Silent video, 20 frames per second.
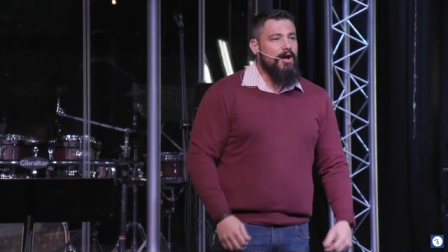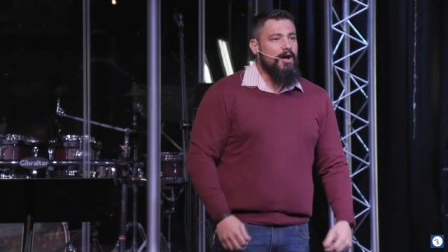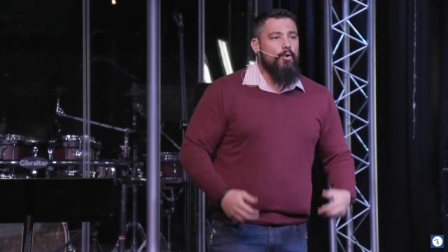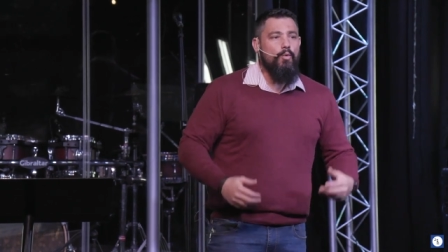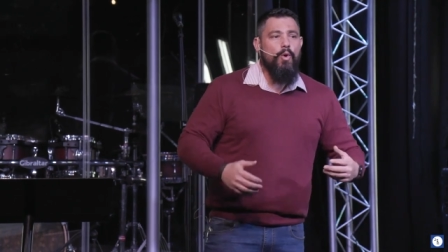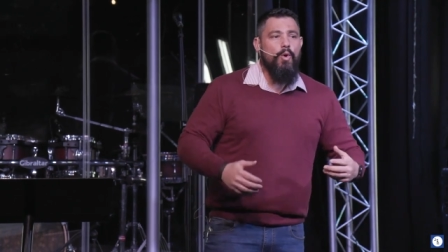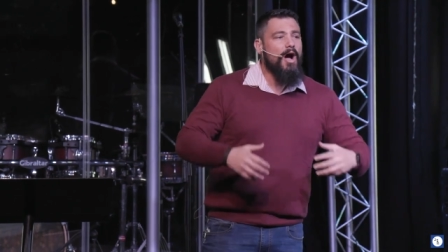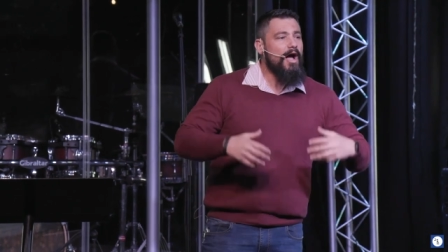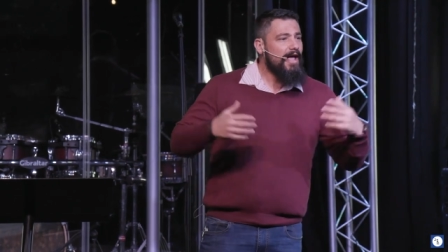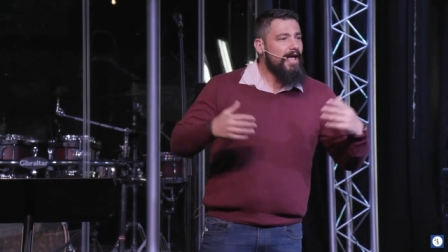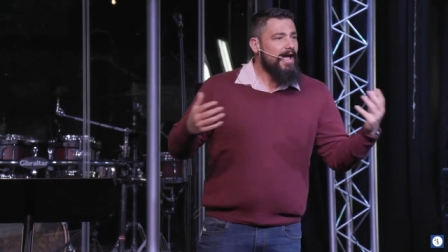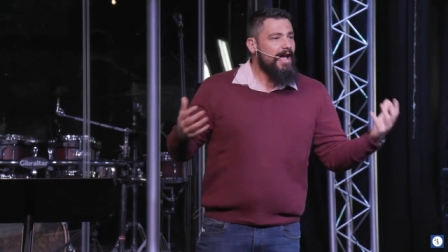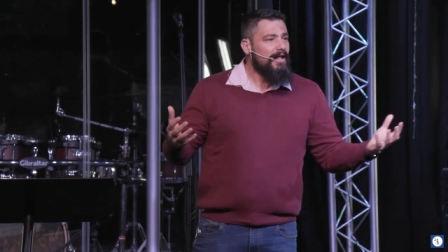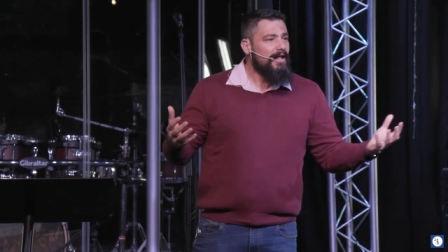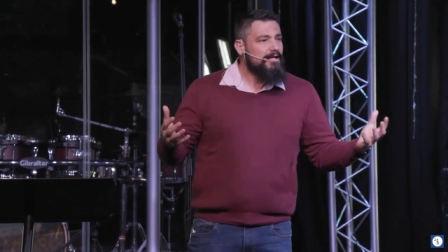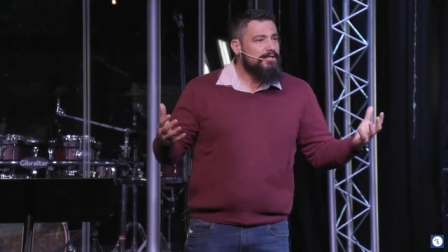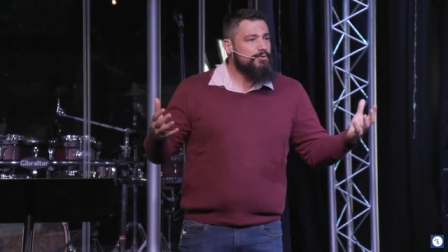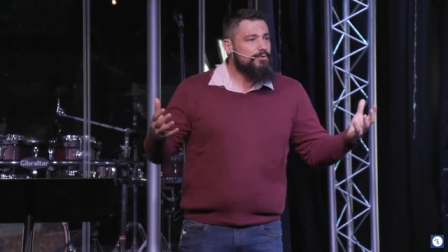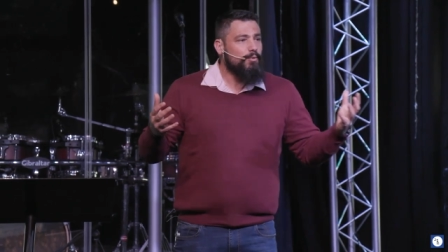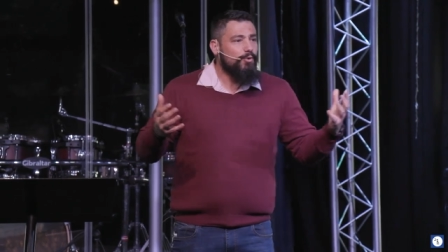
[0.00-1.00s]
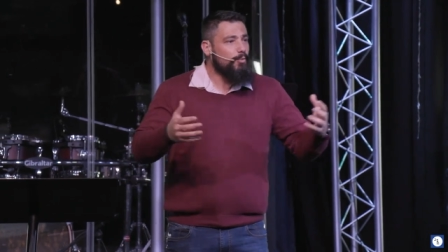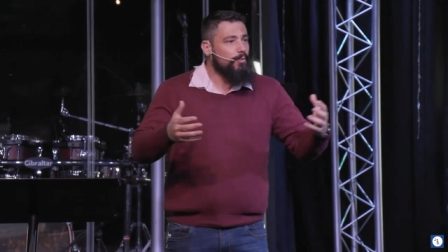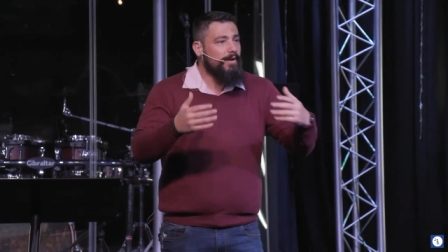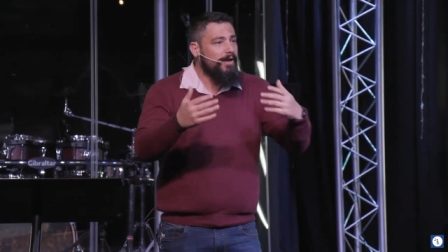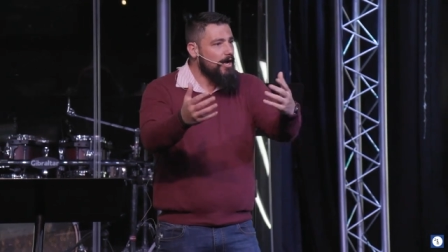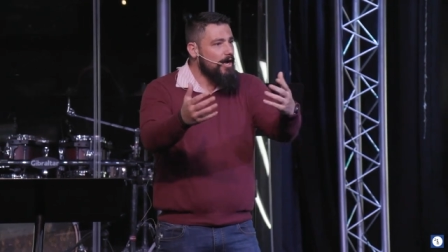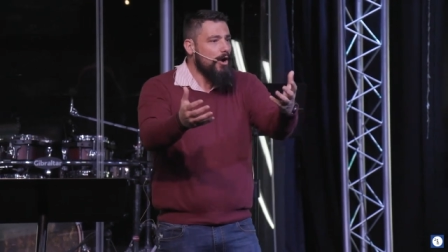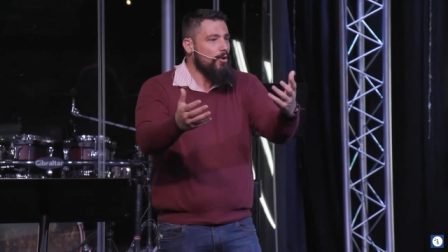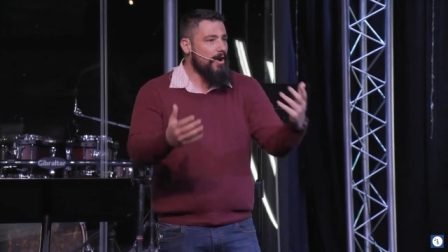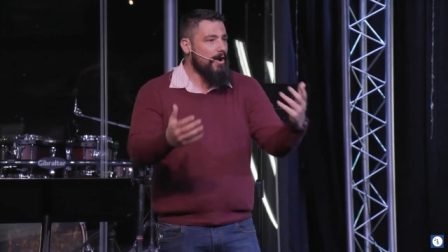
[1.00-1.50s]
Why else would we
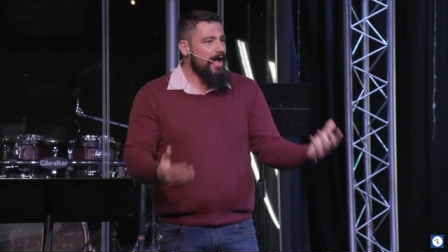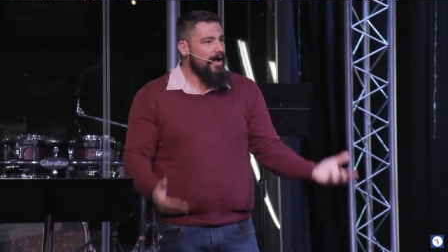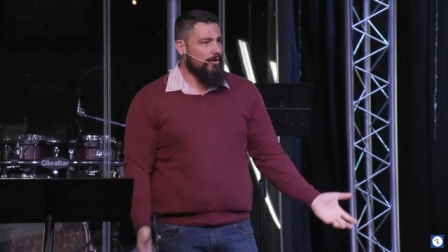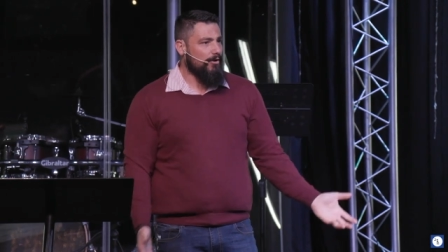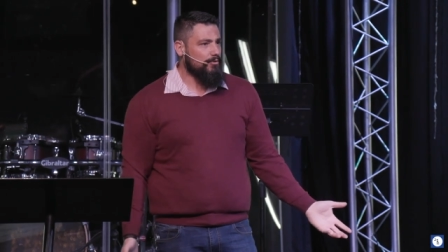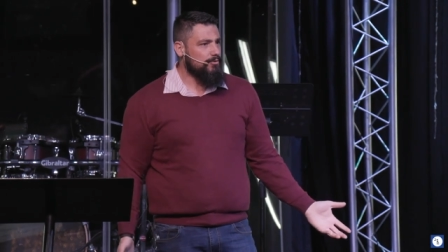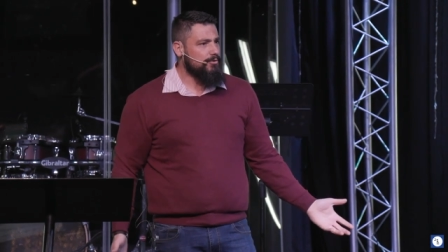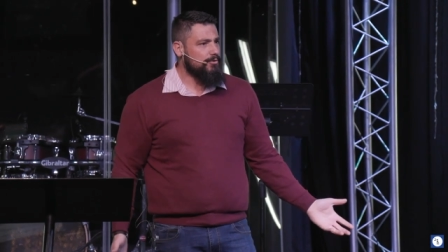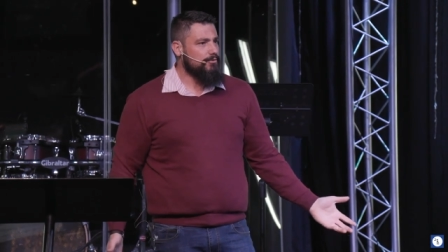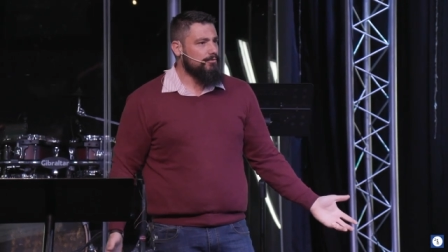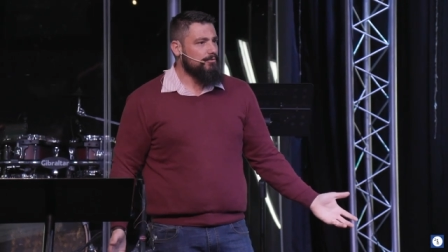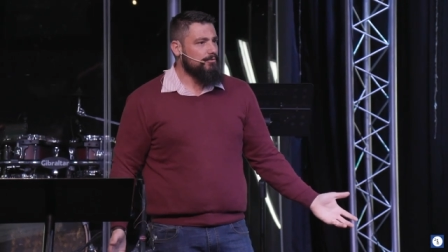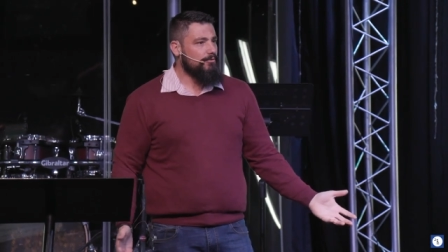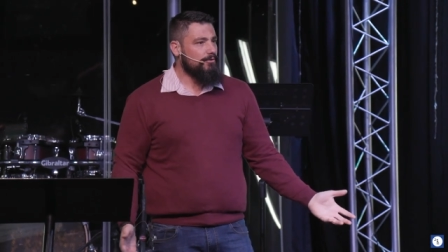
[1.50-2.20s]
go out?